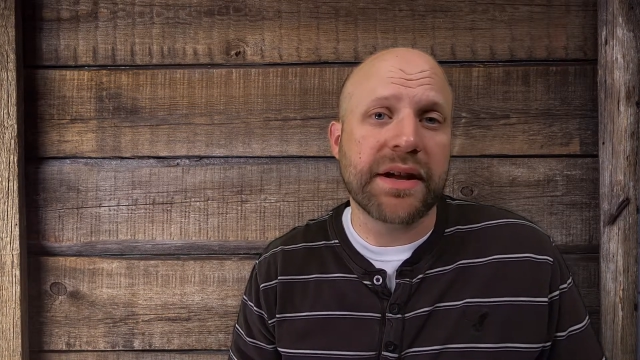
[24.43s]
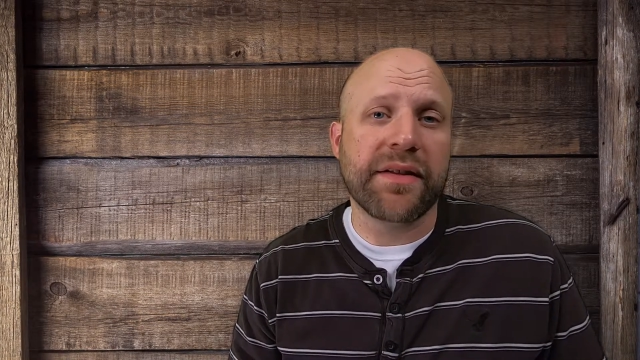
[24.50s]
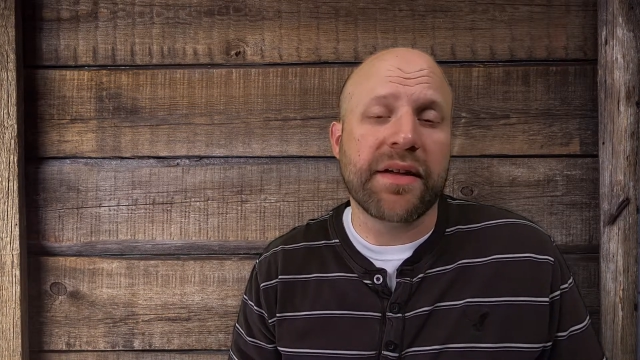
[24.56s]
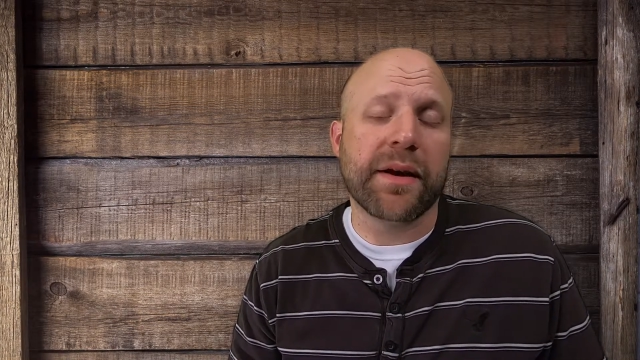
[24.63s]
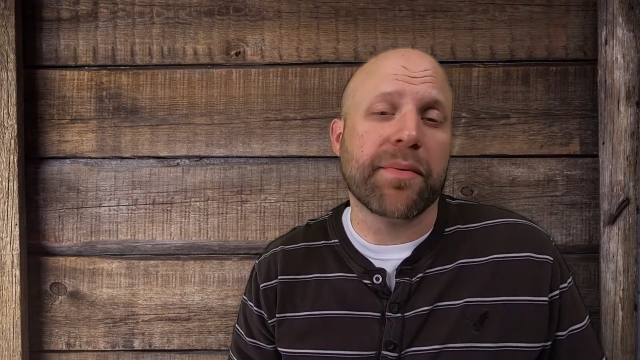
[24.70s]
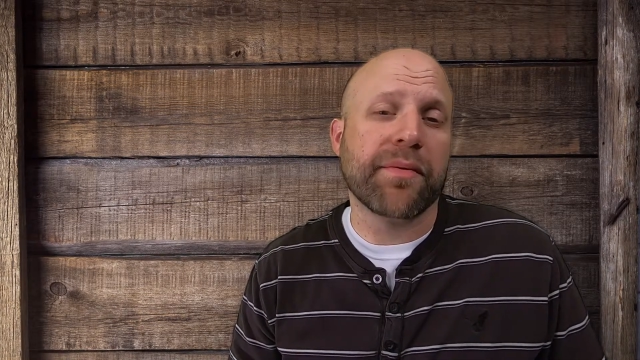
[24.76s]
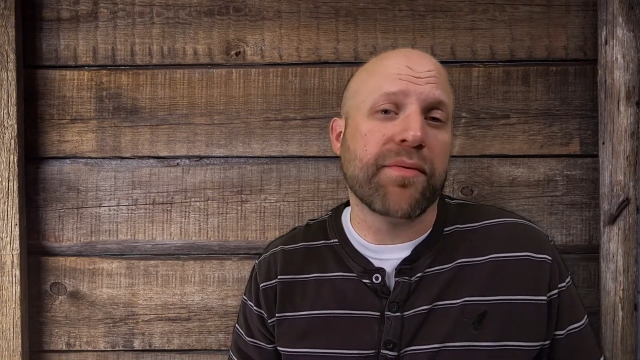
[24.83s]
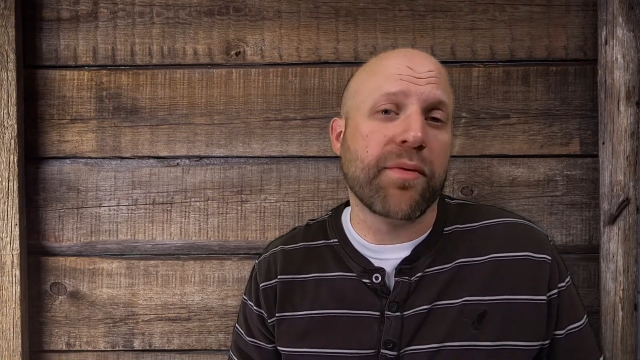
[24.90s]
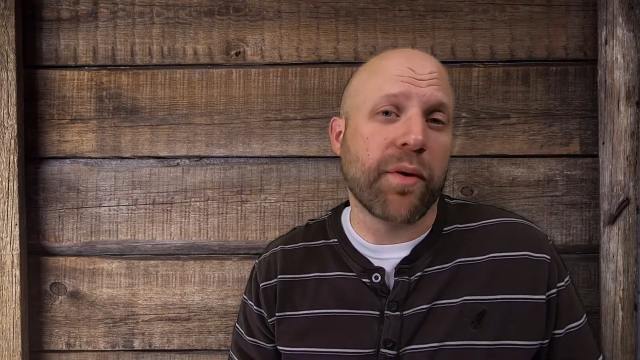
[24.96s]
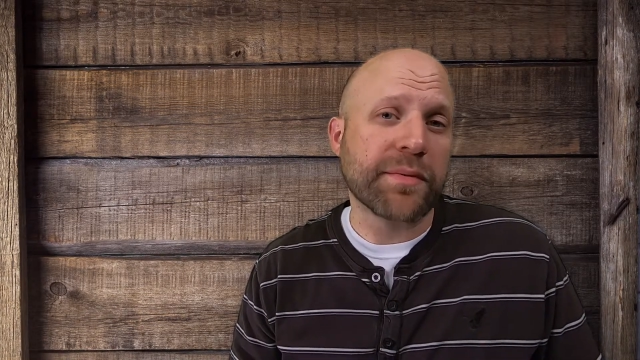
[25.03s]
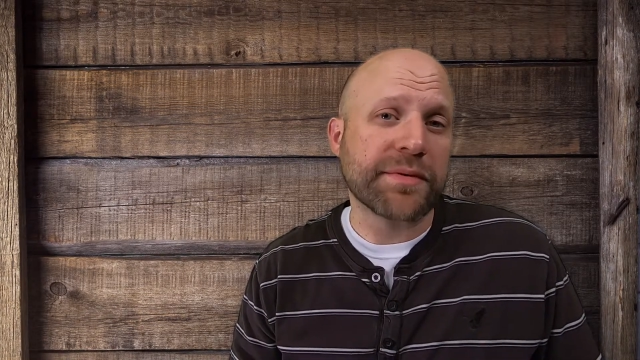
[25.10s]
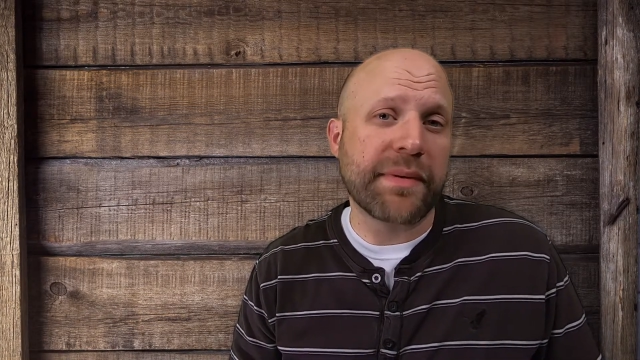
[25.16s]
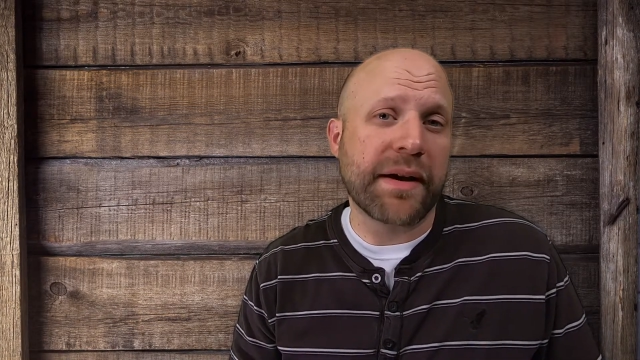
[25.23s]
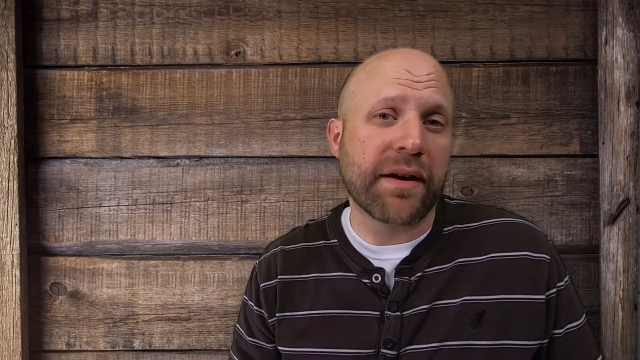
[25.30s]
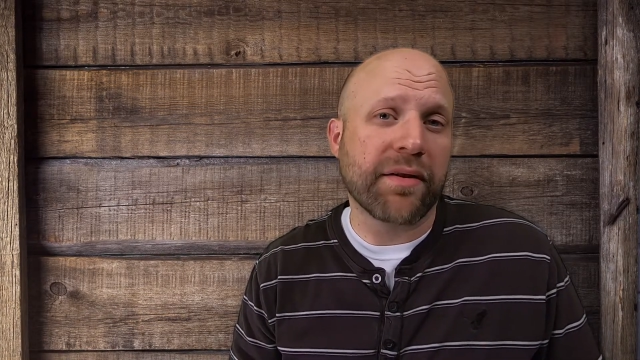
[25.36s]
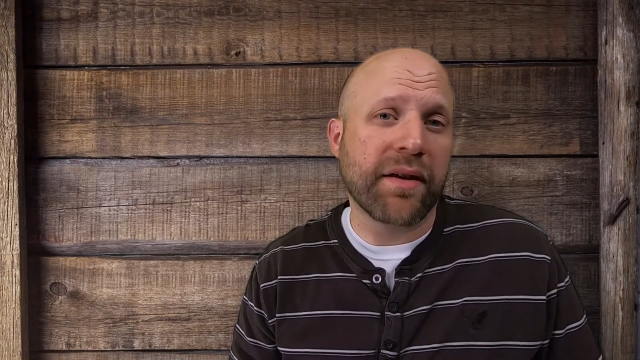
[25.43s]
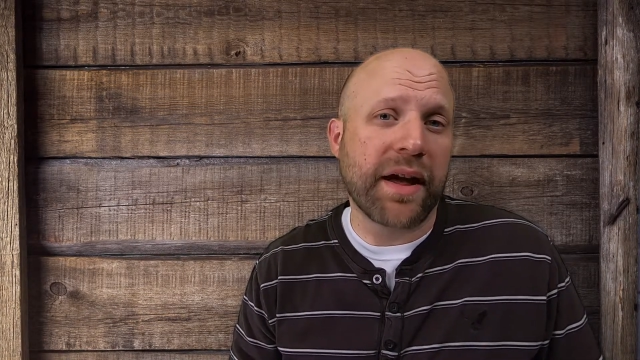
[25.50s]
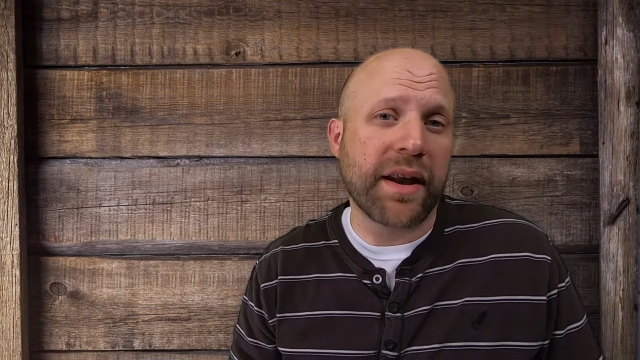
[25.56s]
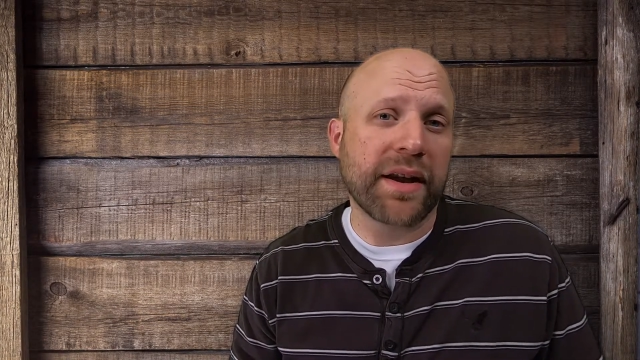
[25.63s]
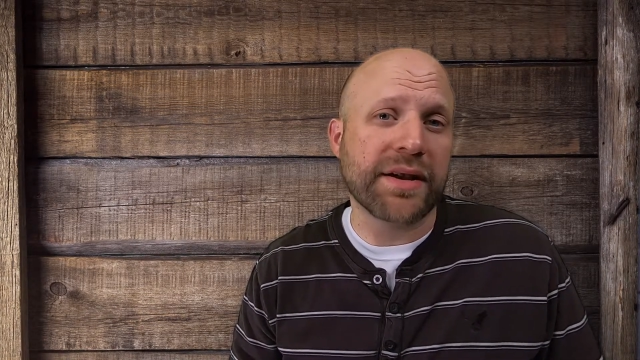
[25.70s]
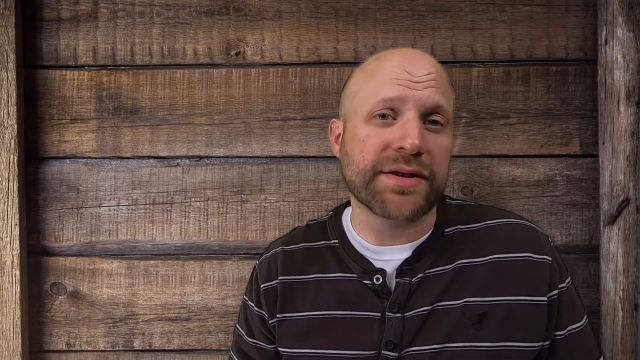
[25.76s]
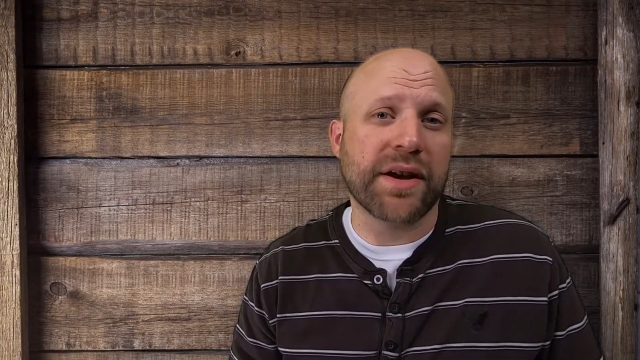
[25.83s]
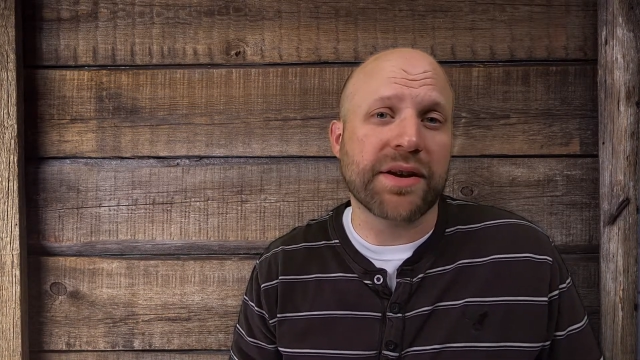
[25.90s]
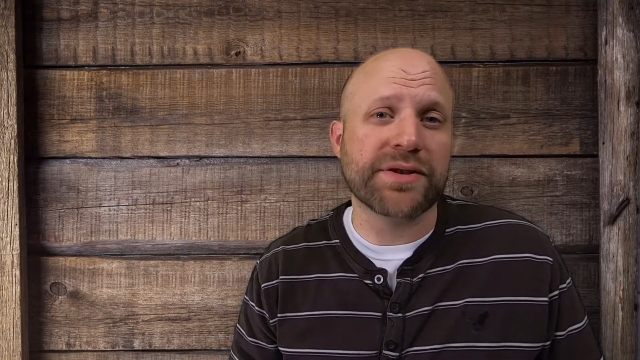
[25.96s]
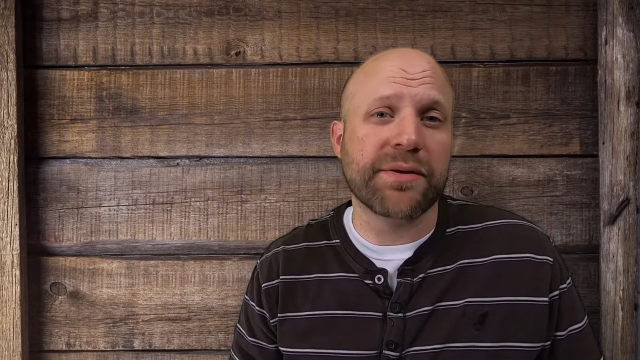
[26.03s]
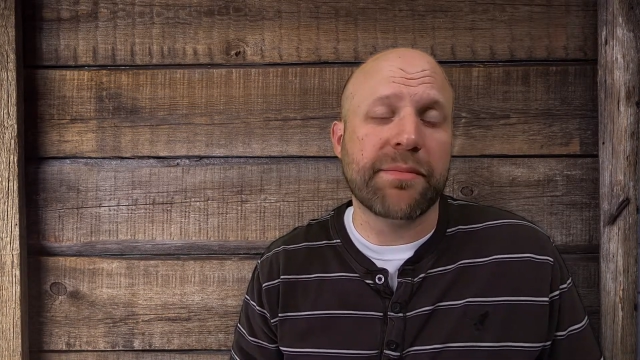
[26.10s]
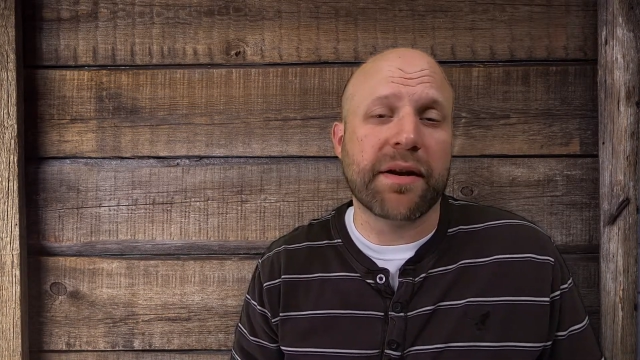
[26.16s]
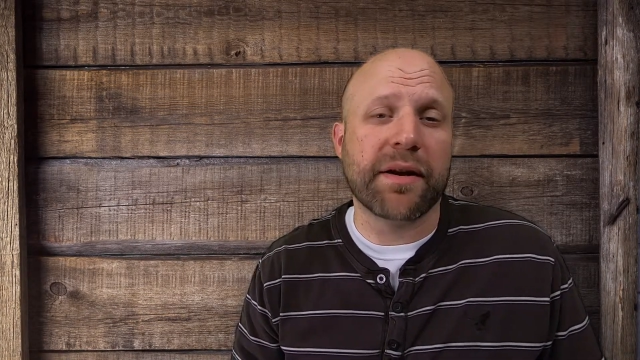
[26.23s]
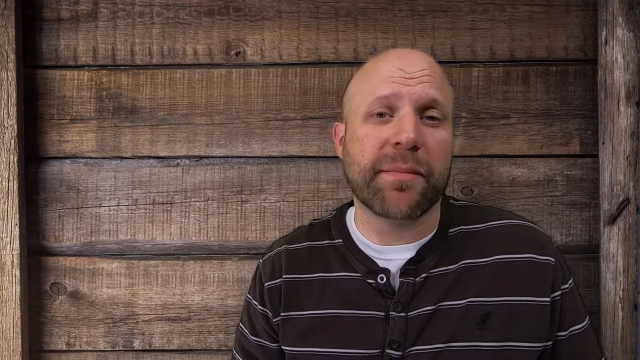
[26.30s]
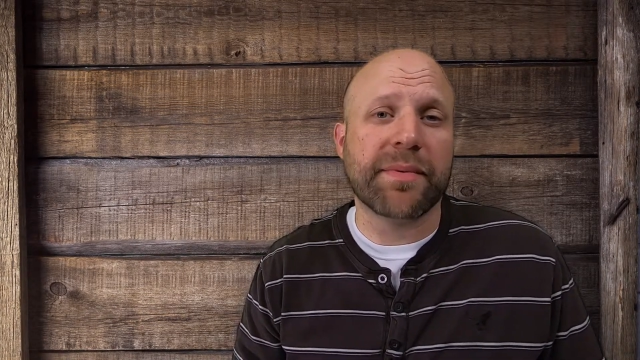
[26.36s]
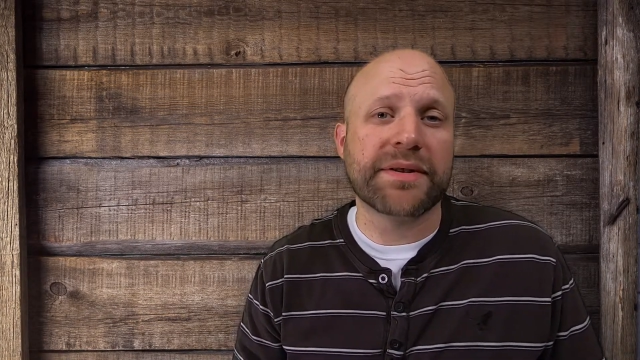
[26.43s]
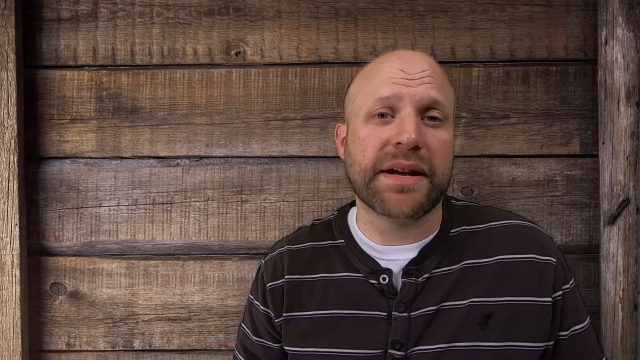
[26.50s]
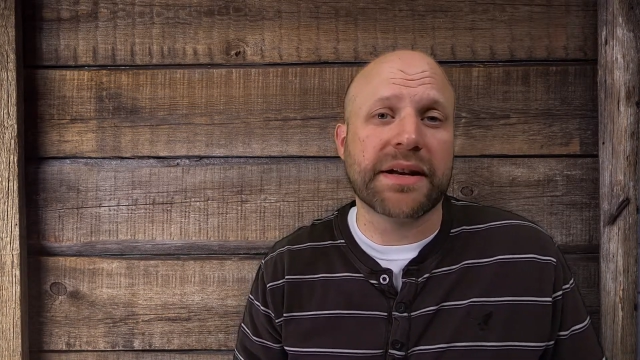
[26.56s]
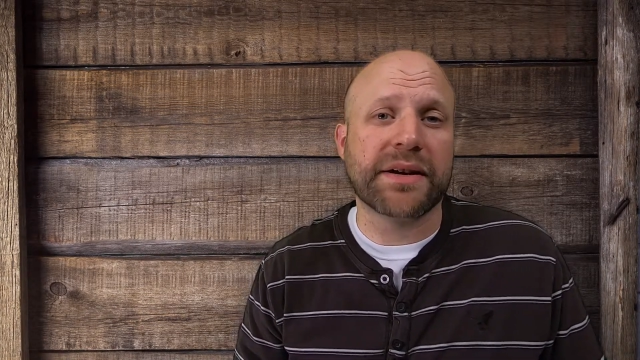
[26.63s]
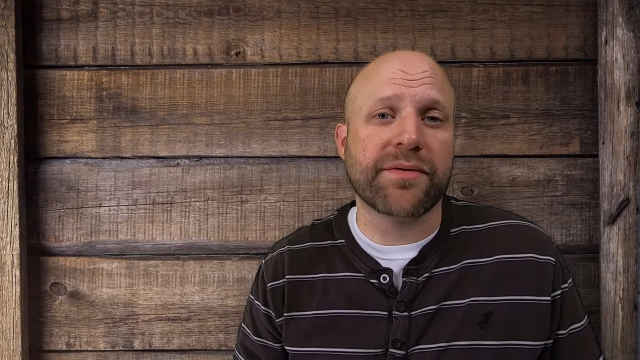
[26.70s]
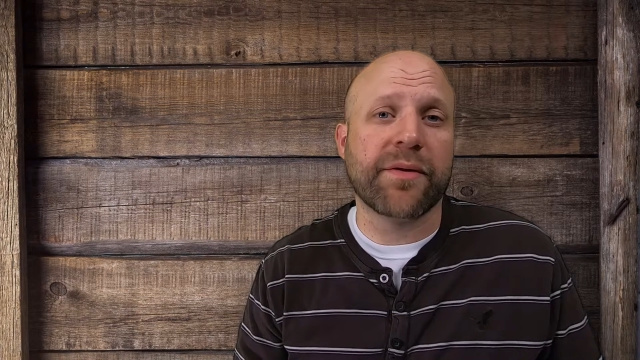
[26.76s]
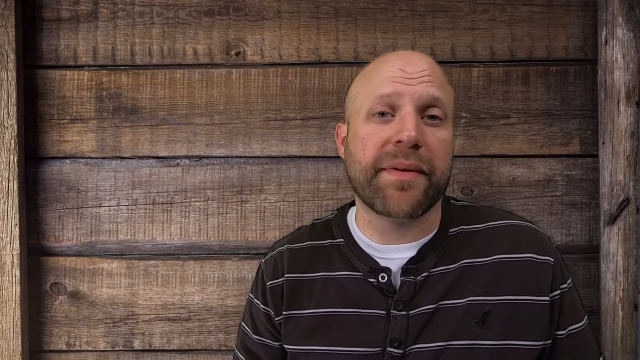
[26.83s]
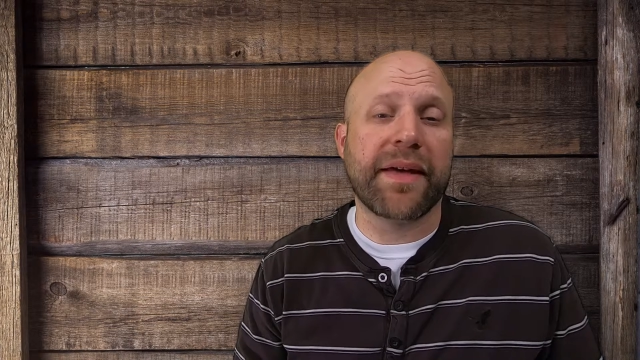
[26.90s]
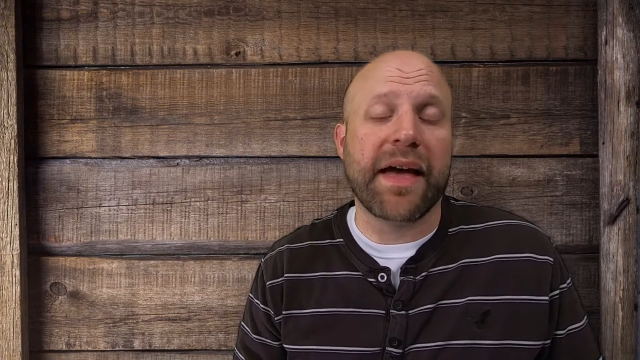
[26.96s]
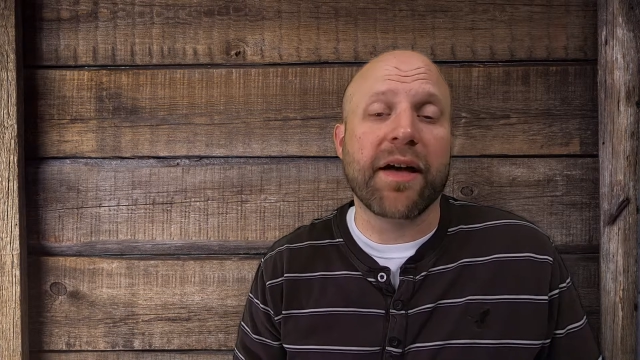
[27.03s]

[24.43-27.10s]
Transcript: that it performs better, and it is also better protected from the